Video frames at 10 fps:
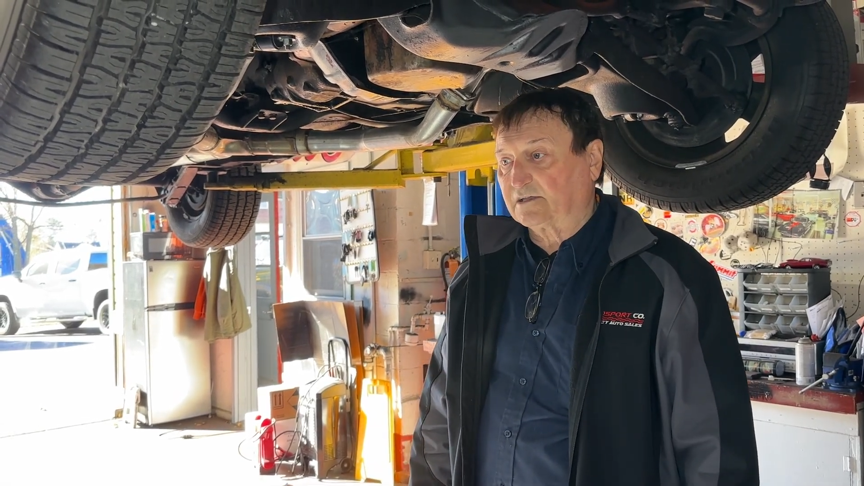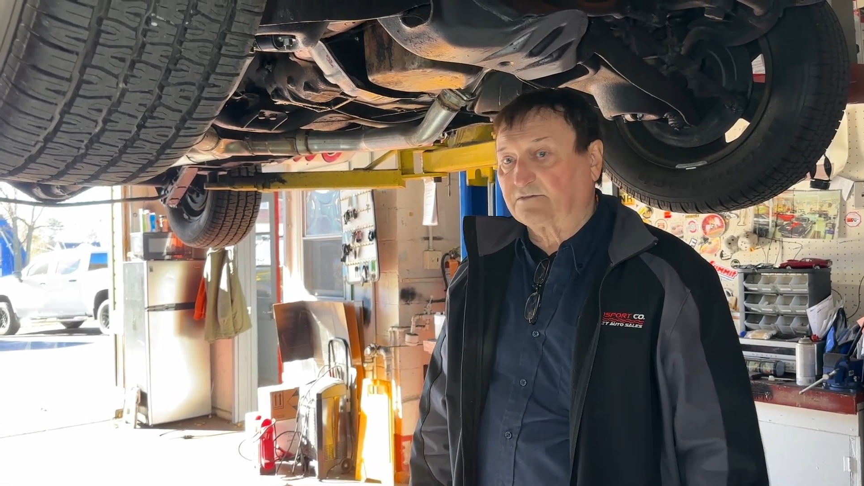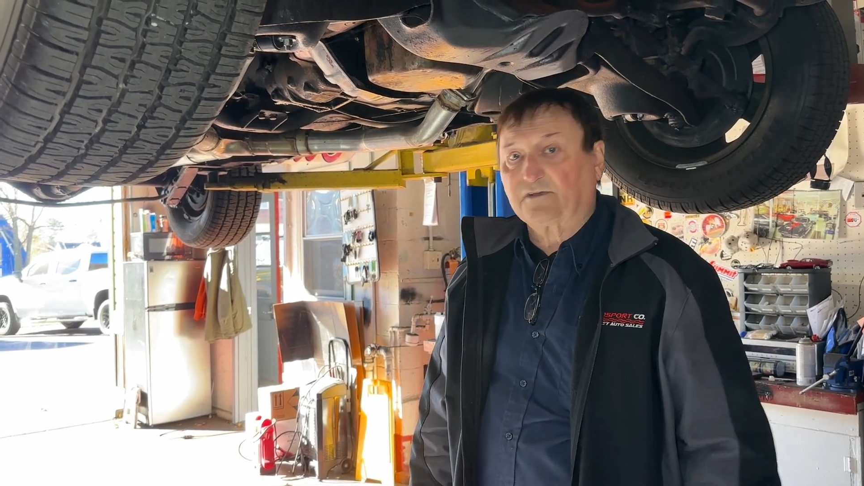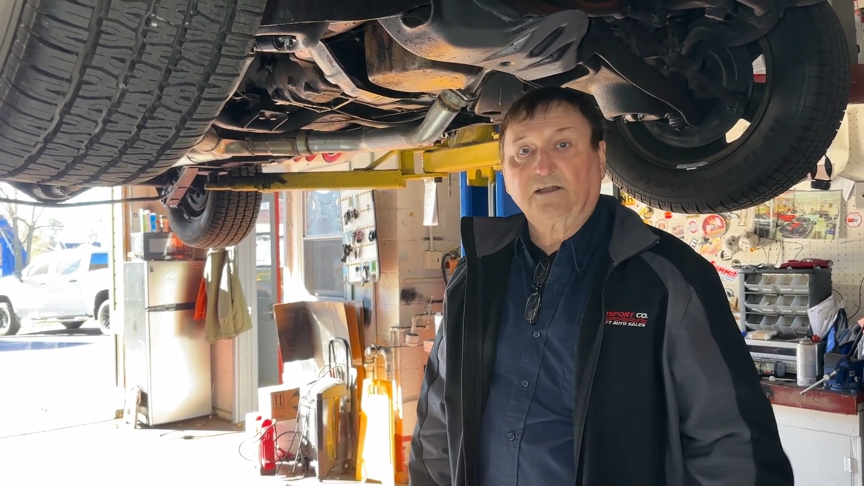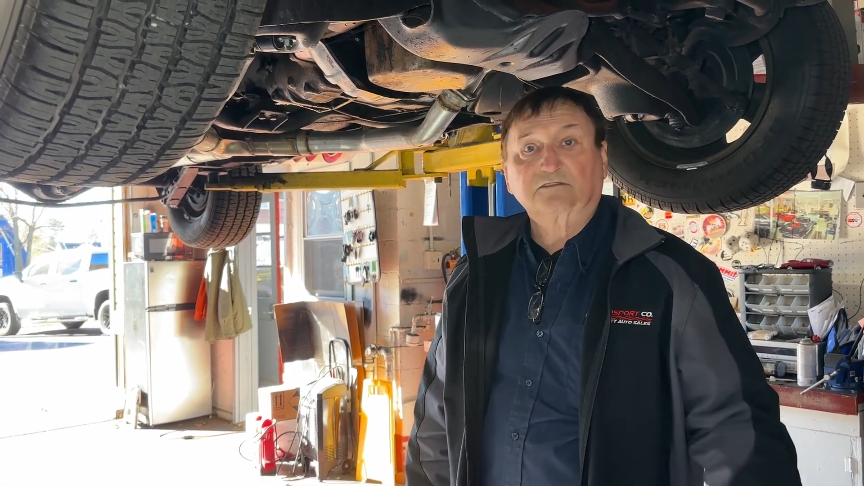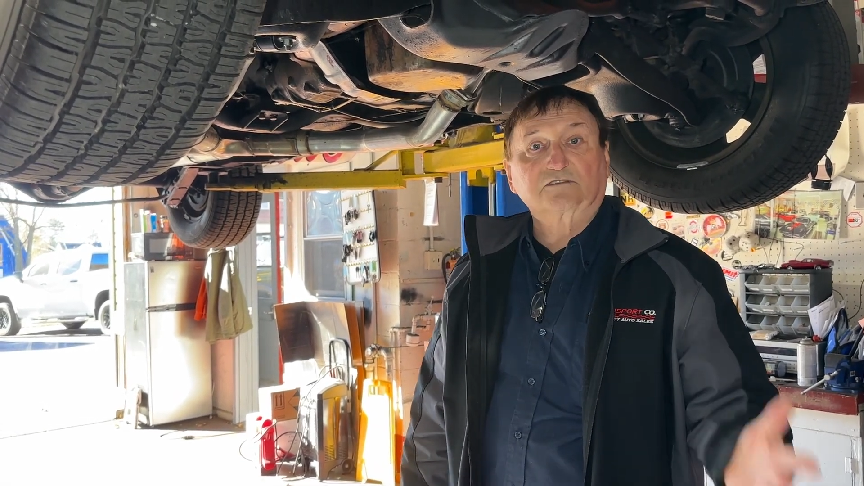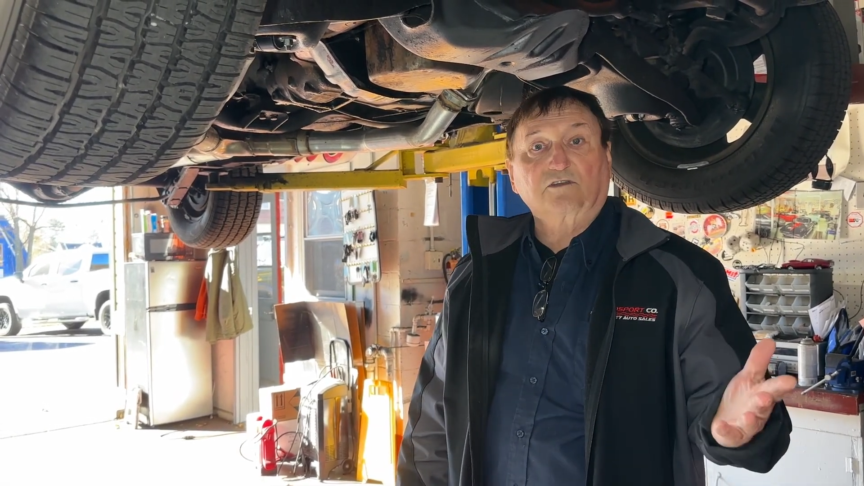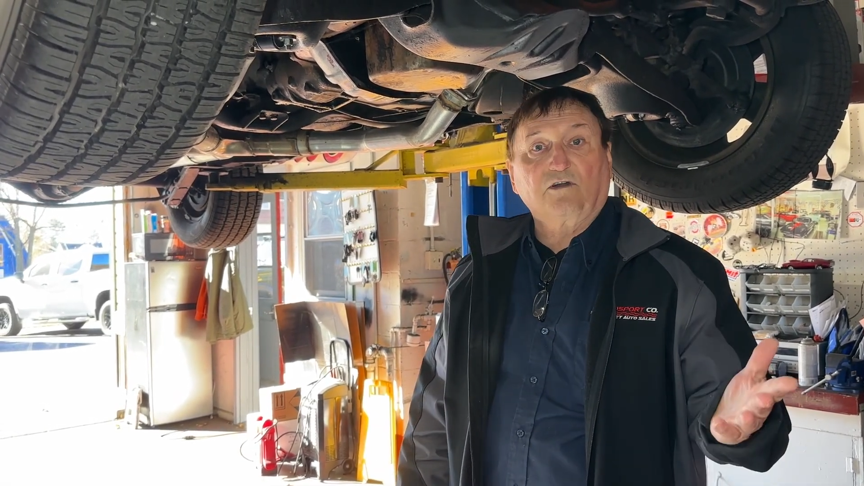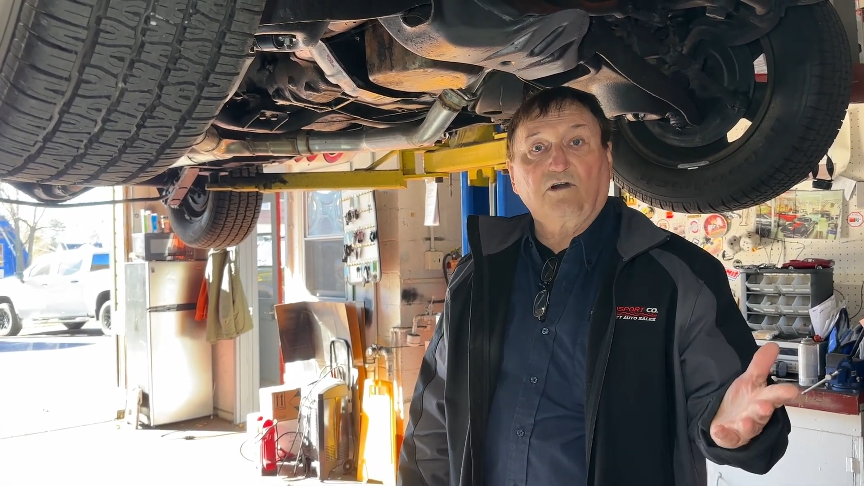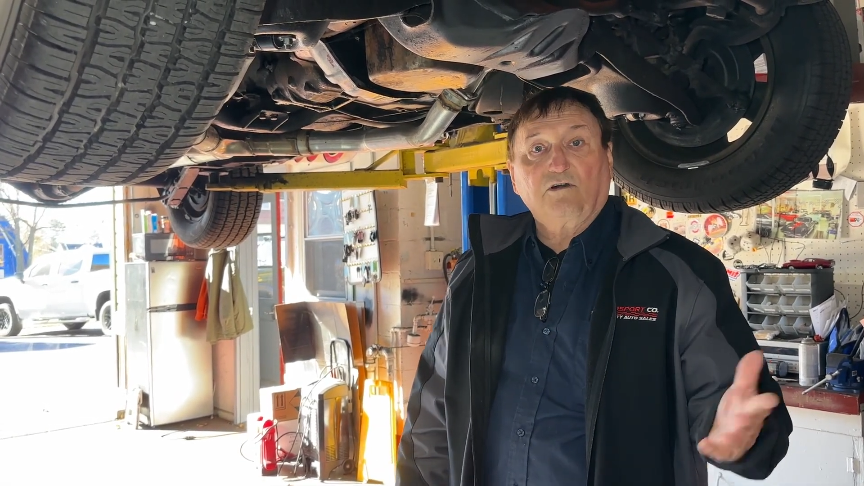Give Alex a
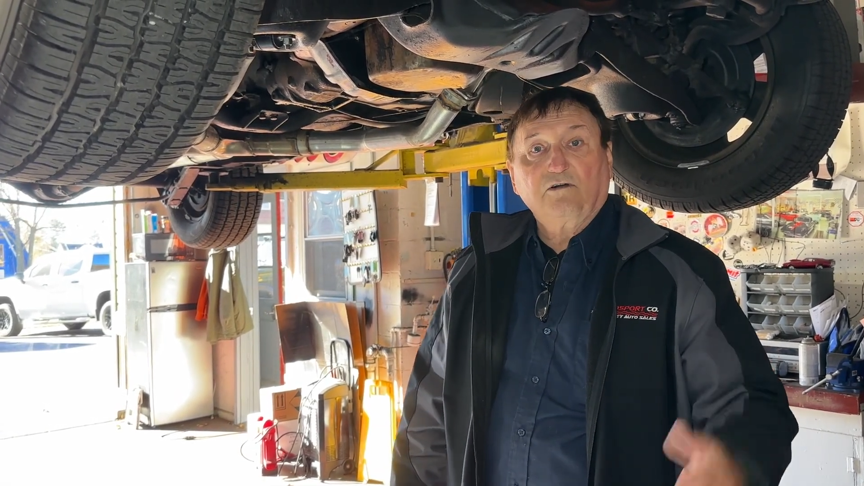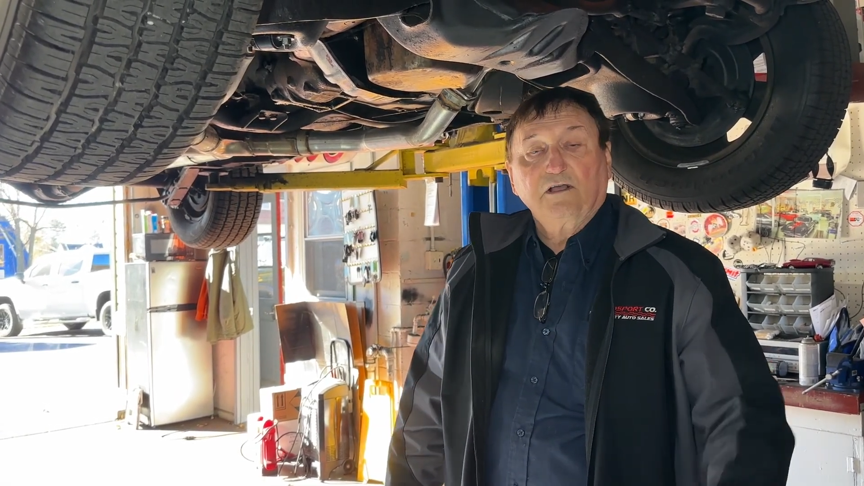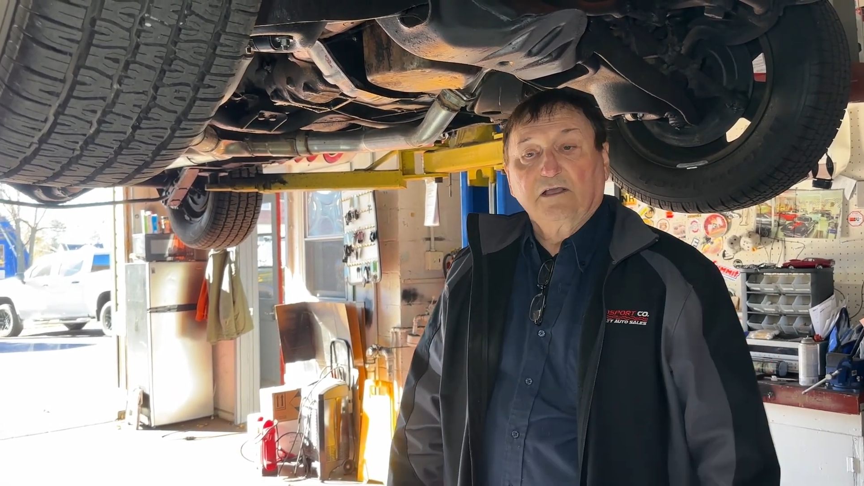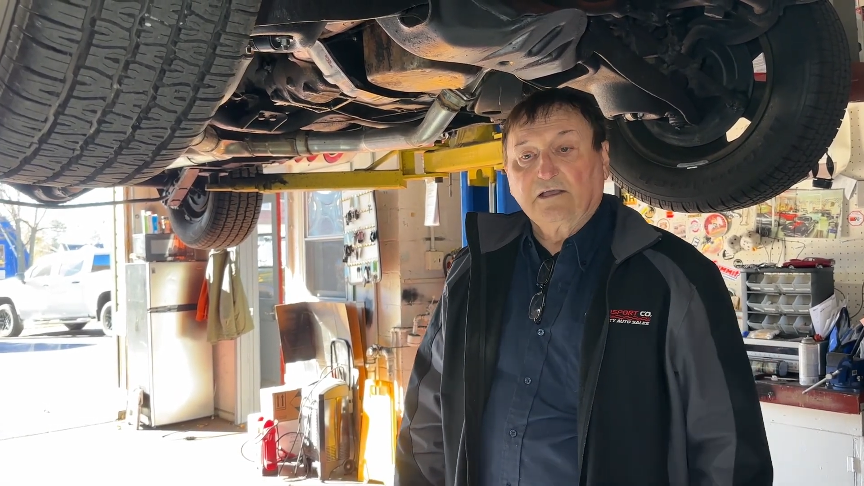call.